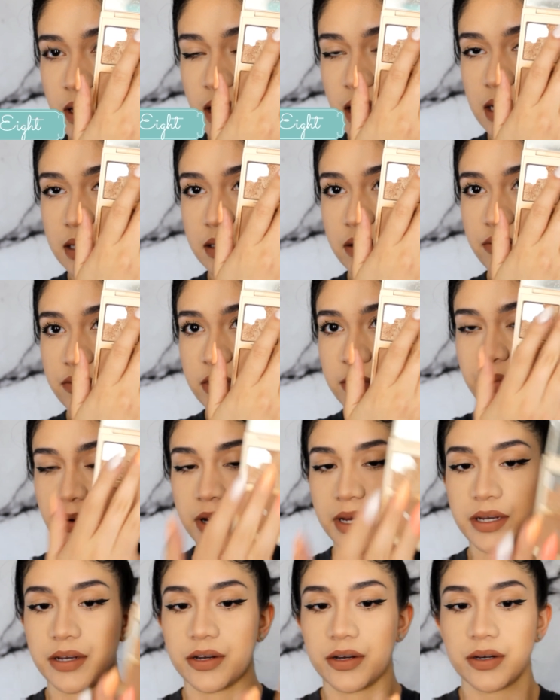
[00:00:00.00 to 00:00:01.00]
I love the
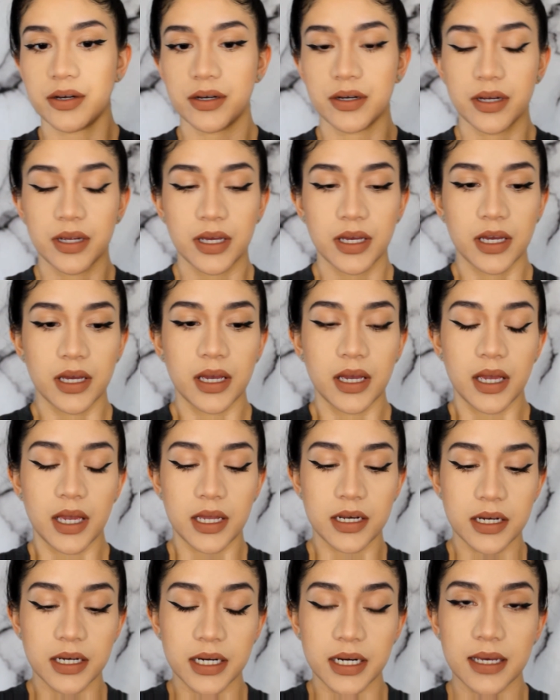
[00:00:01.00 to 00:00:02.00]
brightener.
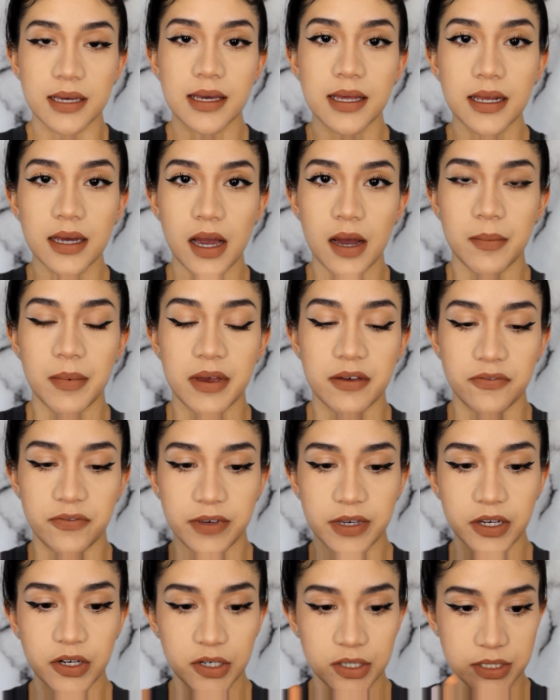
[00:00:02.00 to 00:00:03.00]
And I'm going to get it on my
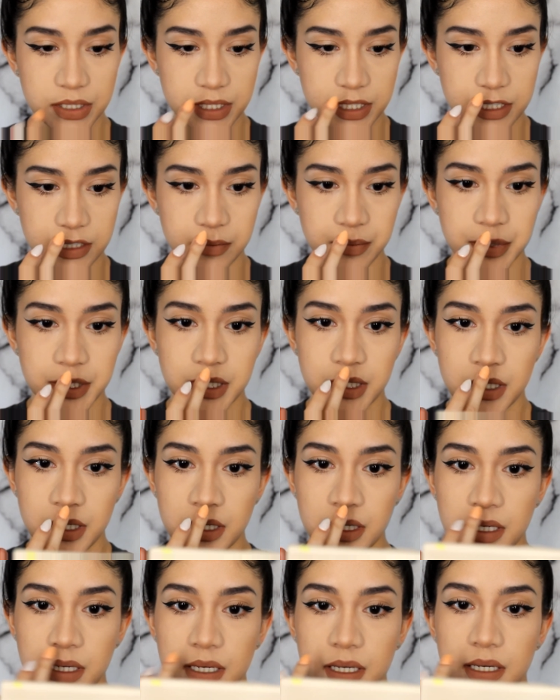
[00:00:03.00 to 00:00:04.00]
fingertip
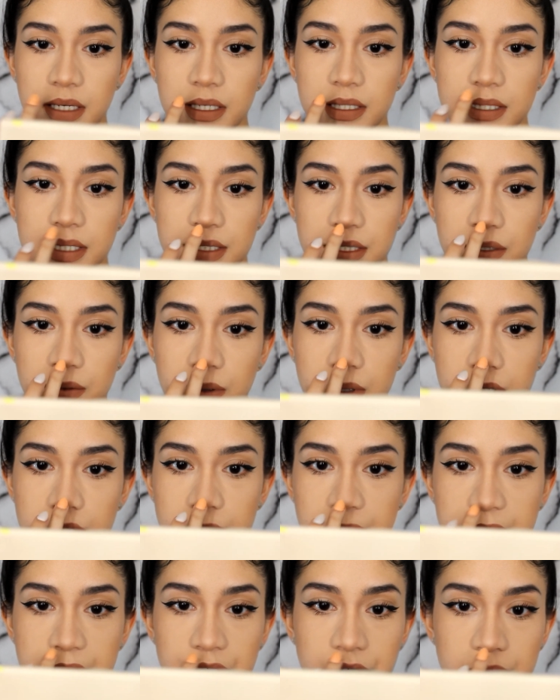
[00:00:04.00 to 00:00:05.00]
because I don't want it to
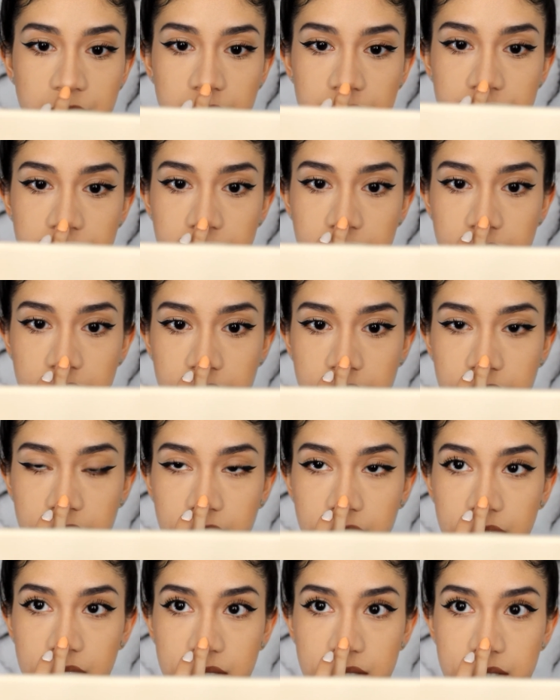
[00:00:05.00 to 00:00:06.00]
be too much. I'm going to get
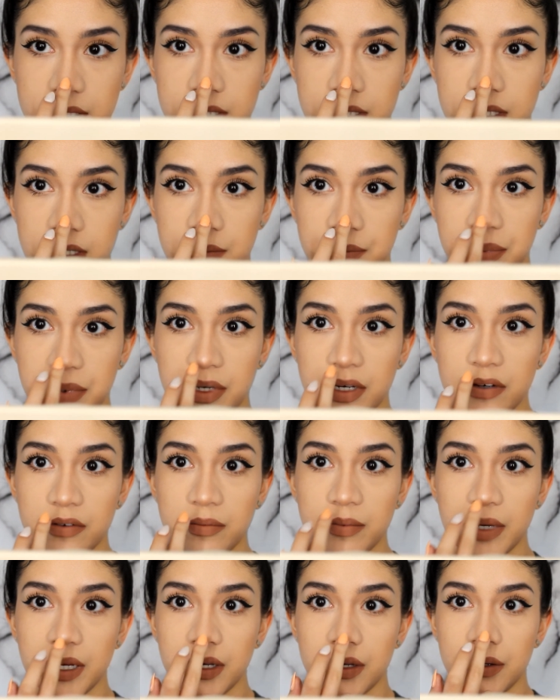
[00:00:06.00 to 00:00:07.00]
it on the tip of
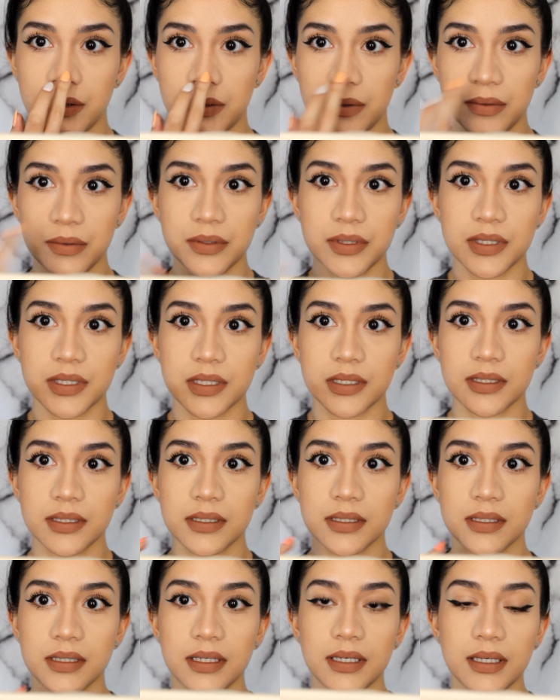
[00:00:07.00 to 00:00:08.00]
my nose.
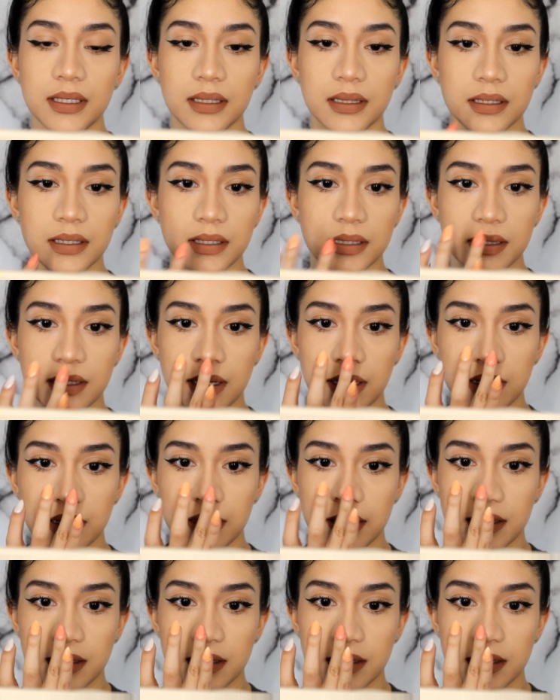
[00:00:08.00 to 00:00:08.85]
See? Like that.